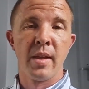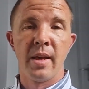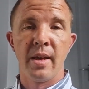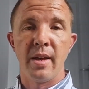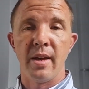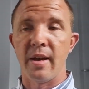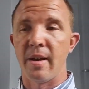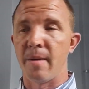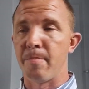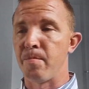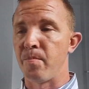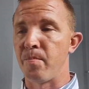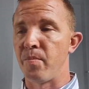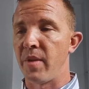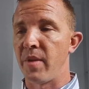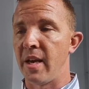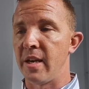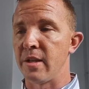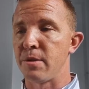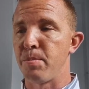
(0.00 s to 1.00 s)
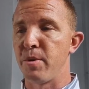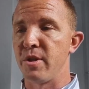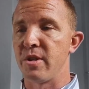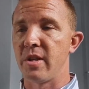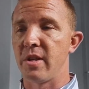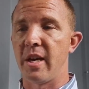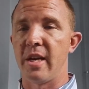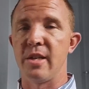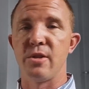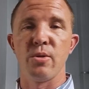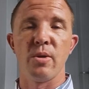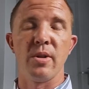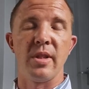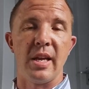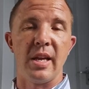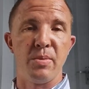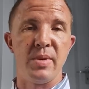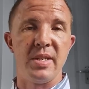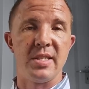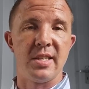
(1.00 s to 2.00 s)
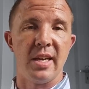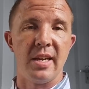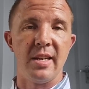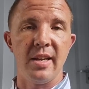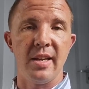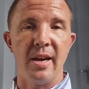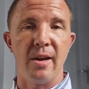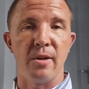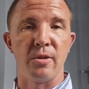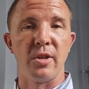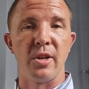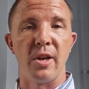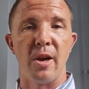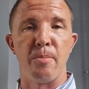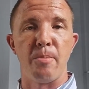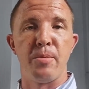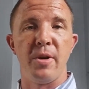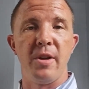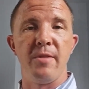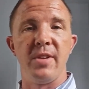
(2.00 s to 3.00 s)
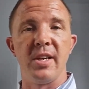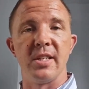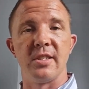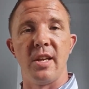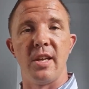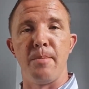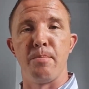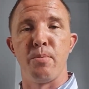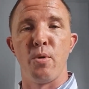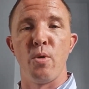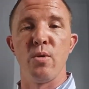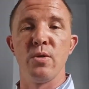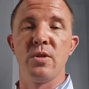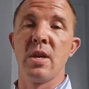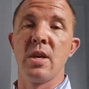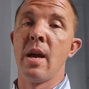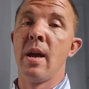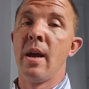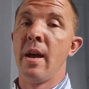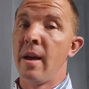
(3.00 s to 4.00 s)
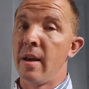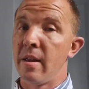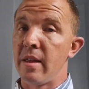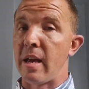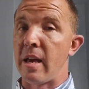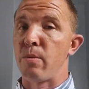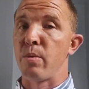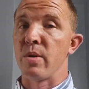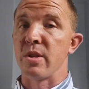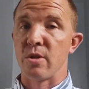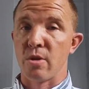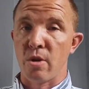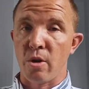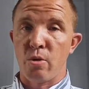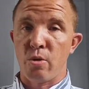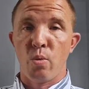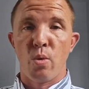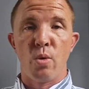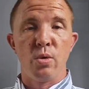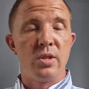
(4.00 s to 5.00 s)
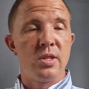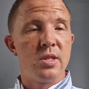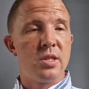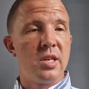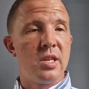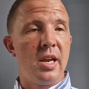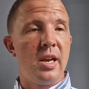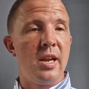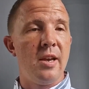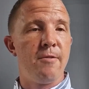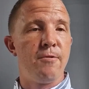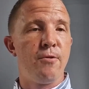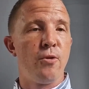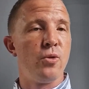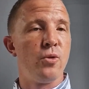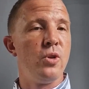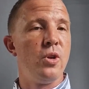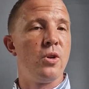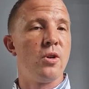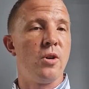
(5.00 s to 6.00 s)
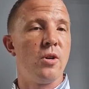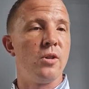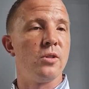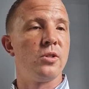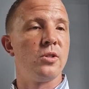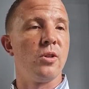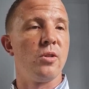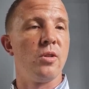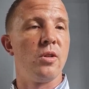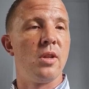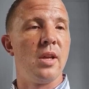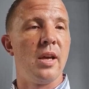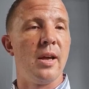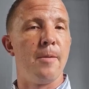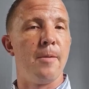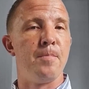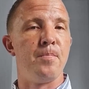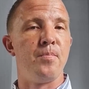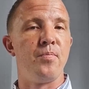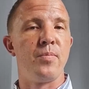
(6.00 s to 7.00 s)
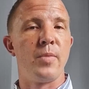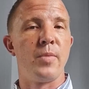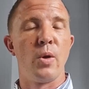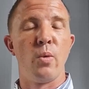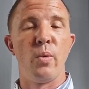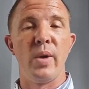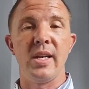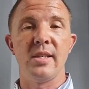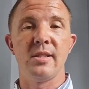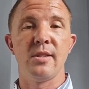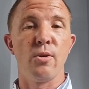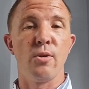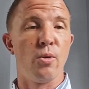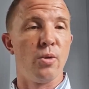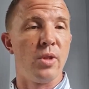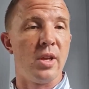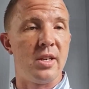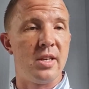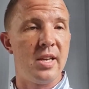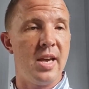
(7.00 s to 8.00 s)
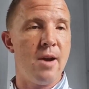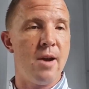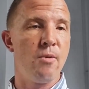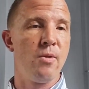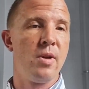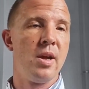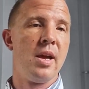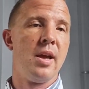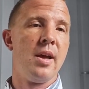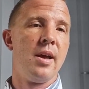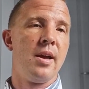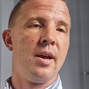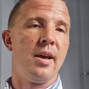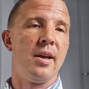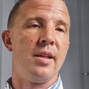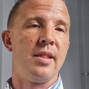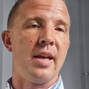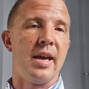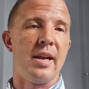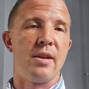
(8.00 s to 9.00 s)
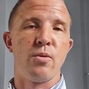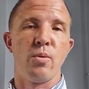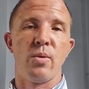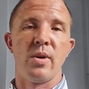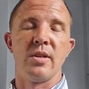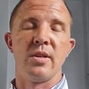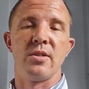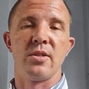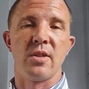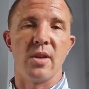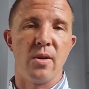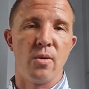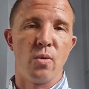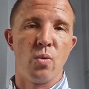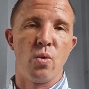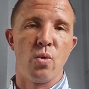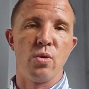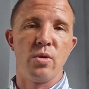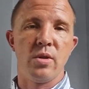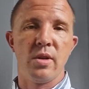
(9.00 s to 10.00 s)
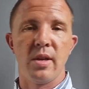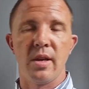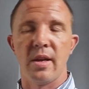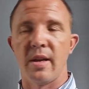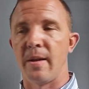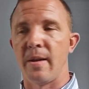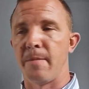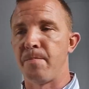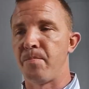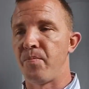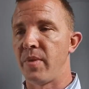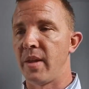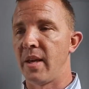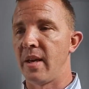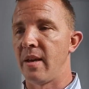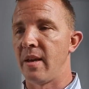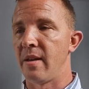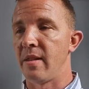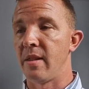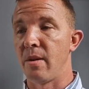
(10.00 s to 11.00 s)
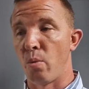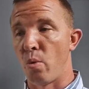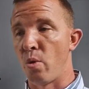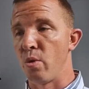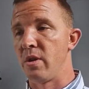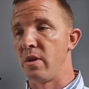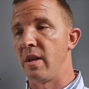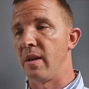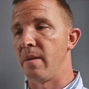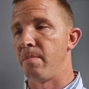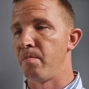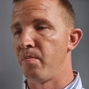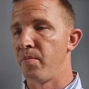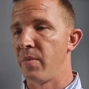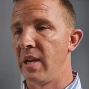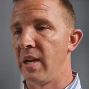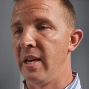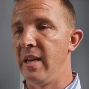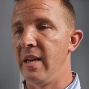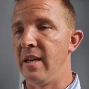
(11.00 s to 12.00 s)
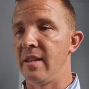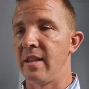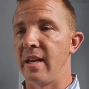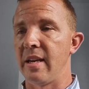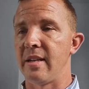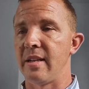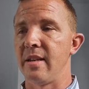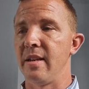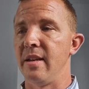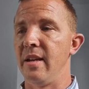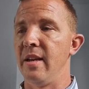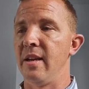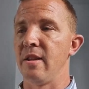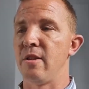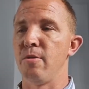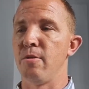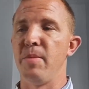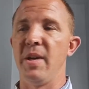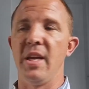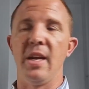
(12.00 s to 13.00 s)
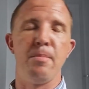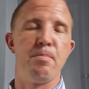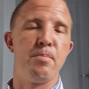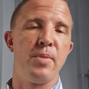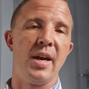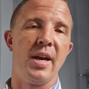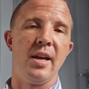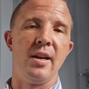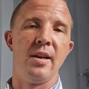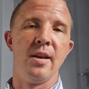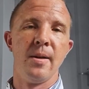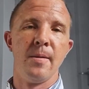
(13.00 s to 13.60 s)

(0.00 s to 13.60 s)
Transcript: as per schedule that we sent out in our previous reports. That was not water shedding for Newcastle West or the town. That was the water leak that needed to be repaired.